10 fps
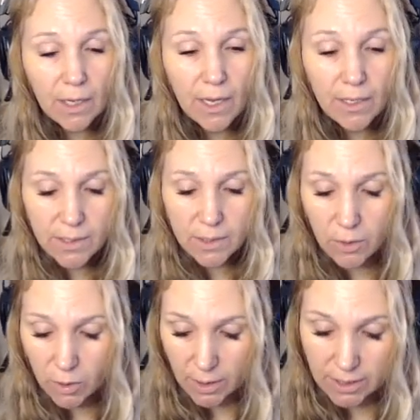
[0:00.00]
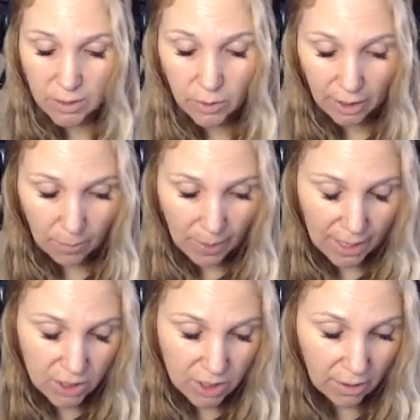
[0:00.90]
And so, as you can
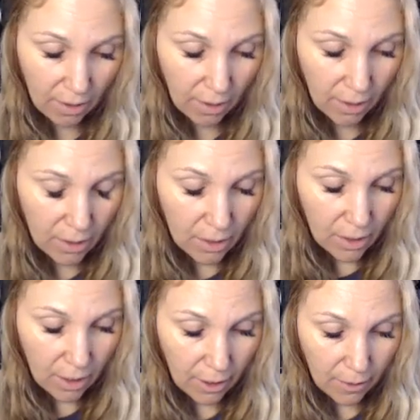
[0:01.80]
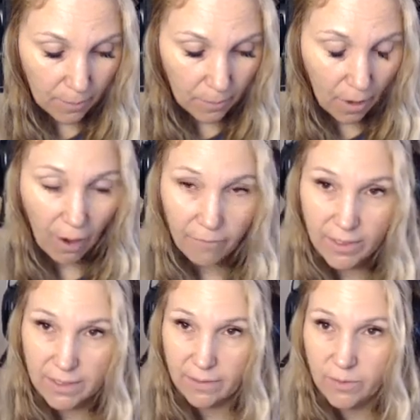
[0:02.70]
imagine, the
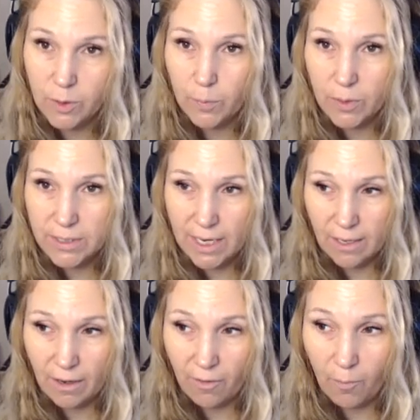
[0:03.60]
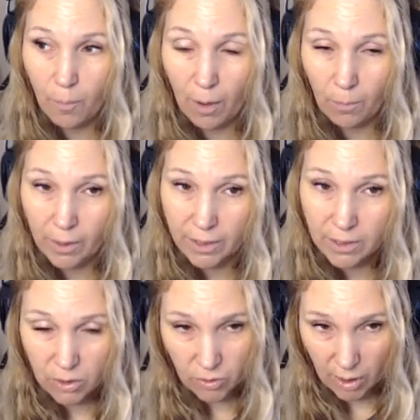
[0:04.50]
Office of Superintendent of Public
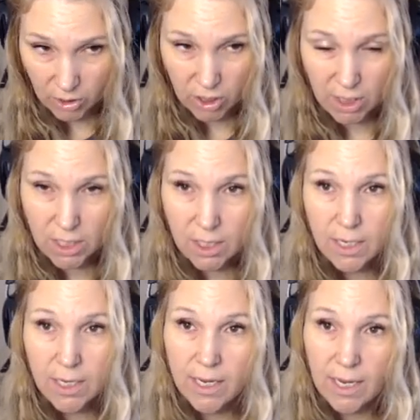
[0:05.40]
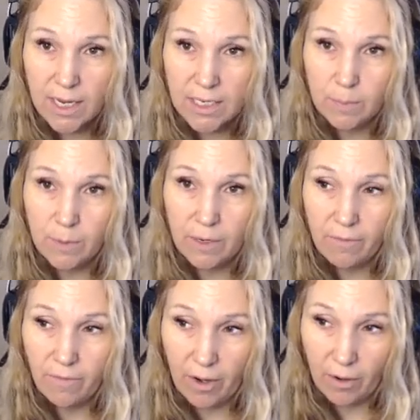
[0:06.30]
Instruction has
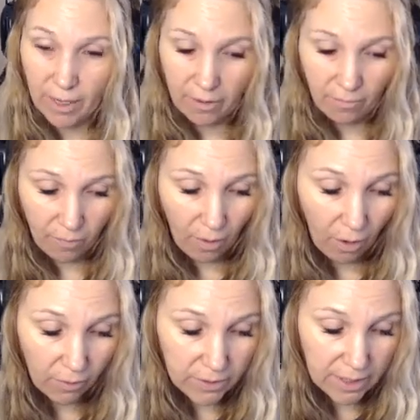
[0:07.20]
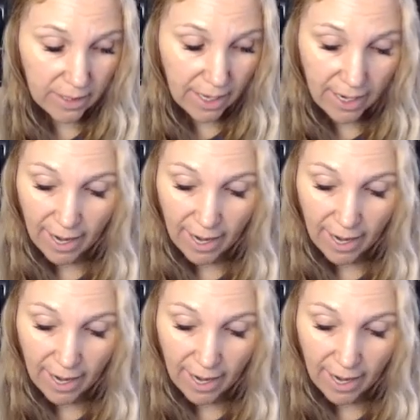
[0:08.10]
been very involved, and